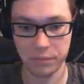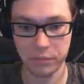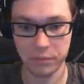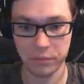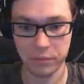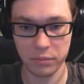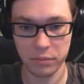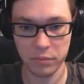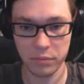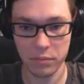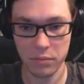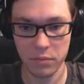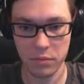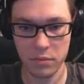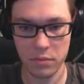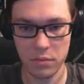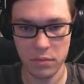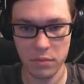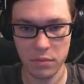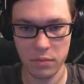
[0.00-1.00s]

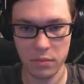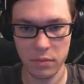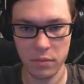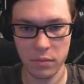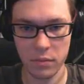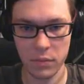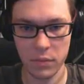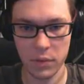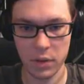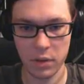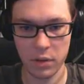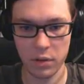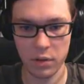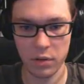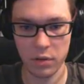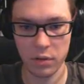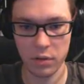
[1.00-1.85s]
[no speech]